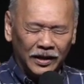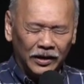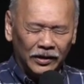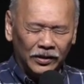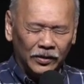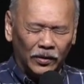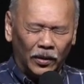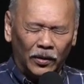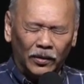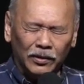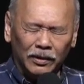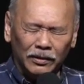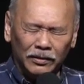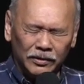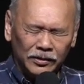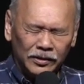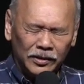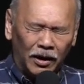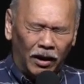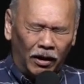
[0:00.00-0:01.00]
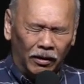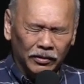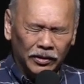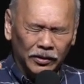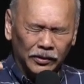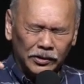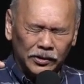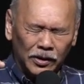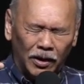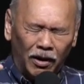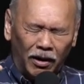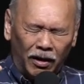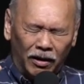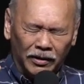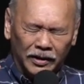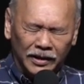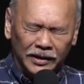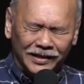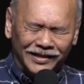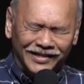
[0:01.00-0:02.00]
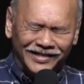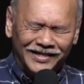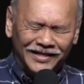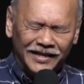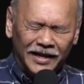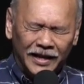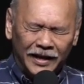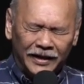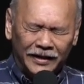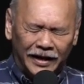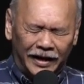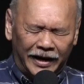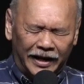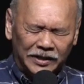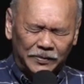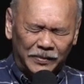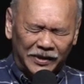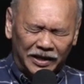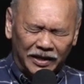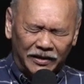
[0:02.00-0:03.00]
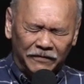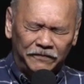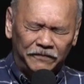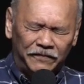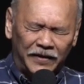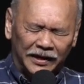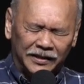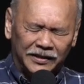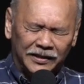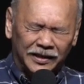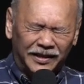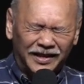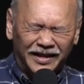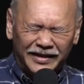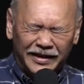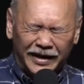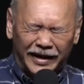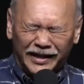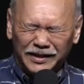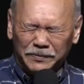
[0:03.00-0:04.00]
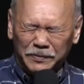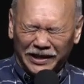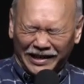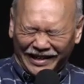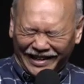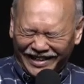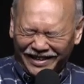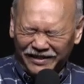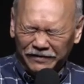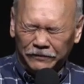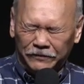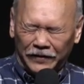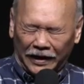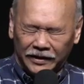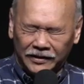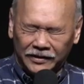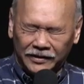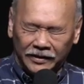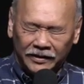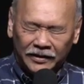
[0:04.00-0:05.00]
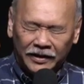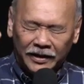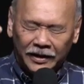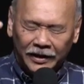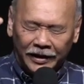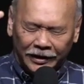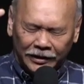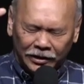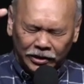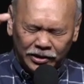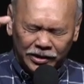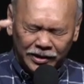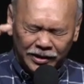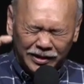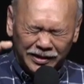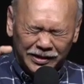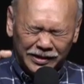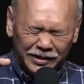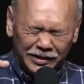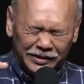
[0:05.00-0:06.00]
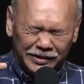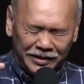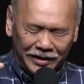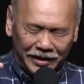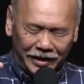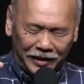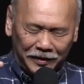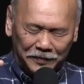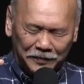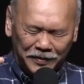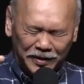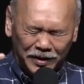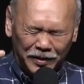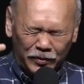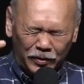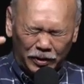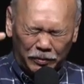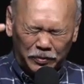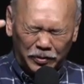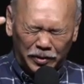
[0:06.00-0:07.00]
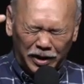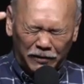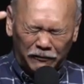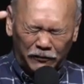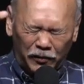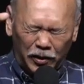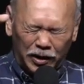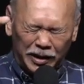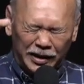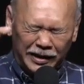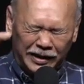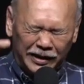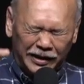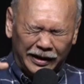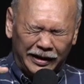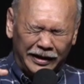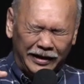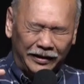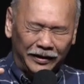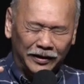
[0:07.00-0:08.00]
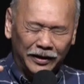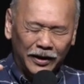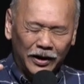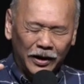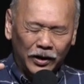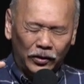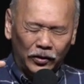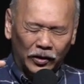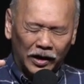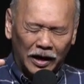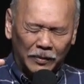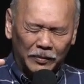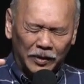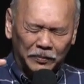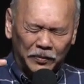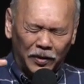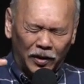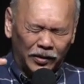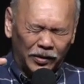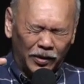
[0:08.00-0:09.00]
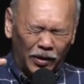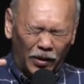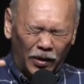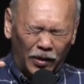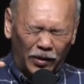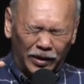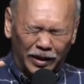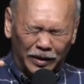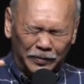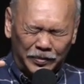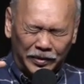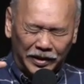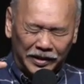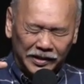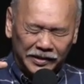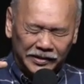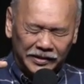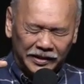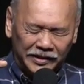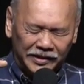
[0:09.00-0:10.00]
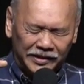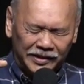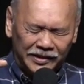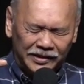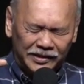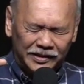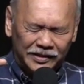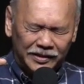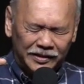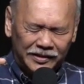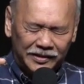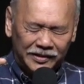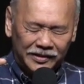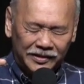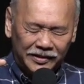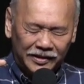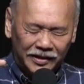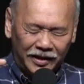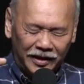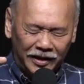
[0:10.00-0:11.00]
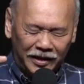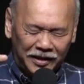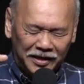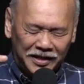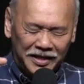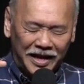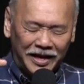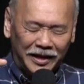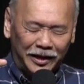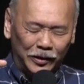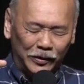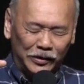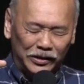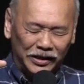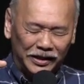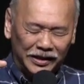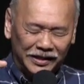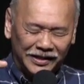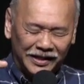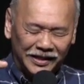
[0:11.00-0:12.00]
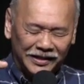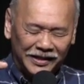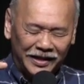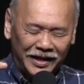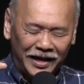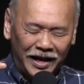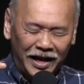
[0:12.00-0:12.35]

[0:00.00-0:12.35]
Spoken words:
to all those organs that has been affected, that has been infected. In Jesus' name, we pray for healing to come upon all our brothers and sisters. Thank you, Jesus,